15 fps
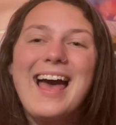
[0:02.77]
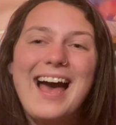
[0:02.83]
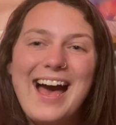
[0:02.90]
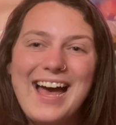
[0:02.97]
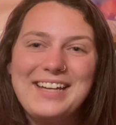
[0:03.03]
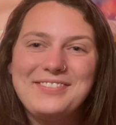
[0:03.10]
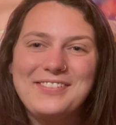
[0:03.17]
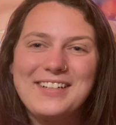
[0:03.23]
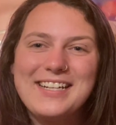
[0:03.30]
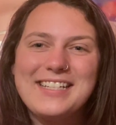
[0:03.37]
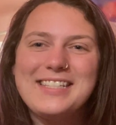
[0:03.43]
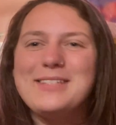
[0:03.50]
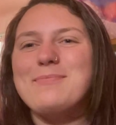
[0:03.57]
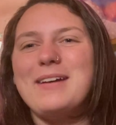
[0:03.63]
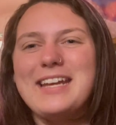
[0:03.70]
Hi
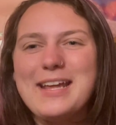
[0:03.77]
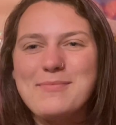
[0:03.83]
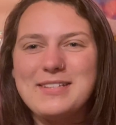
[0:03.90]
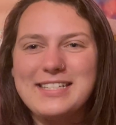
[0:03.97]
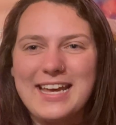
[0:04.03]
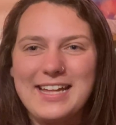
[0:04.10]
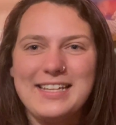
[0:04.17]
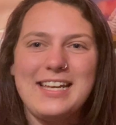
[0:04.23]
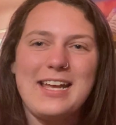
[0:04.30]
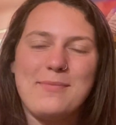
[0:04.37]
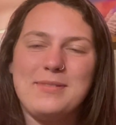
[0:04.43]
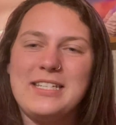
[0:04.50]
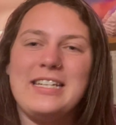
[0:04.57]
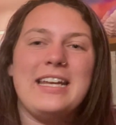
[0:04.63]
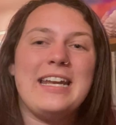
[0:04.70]
friends, my name is Haley
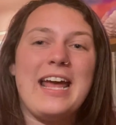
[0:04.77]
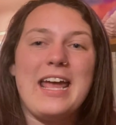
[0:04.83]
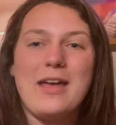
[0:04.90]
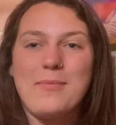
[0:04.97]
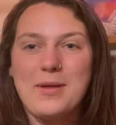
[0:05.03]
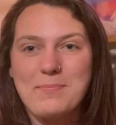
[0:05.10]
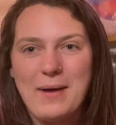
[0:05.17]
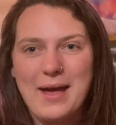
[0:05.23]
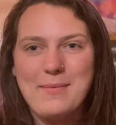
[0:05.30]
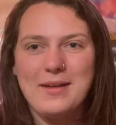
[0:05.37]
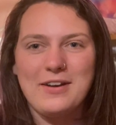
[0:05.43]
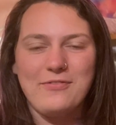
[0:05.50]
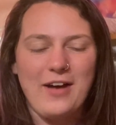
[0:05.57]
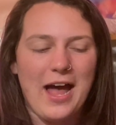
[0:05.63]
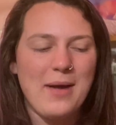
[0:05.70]
Gibson and I am in Pi
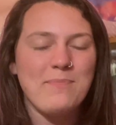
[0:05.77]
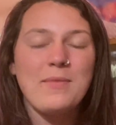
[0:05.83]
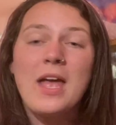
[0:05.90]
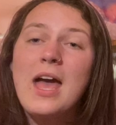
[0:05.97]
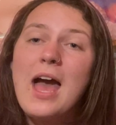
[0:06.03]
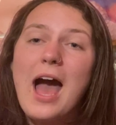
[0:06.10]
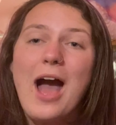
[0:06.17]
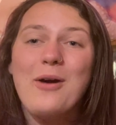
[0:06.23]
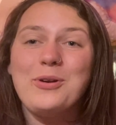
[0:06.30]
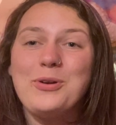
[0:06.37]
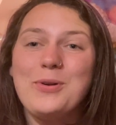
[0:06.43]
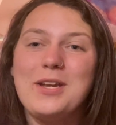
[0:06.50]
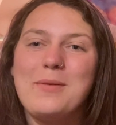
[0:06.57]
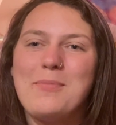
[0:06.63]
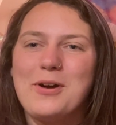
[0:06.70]
Beta Phi. I want to
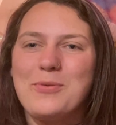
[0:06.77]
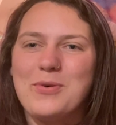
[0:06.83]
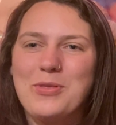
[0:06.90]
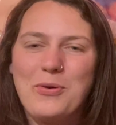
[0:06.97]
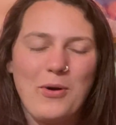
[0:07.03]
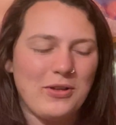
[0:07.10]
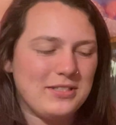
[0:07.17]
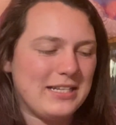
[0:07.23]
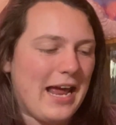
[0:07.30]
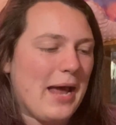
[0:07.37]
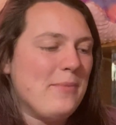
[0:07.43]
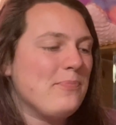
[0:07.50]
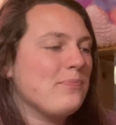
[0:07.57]
read a book with you all today.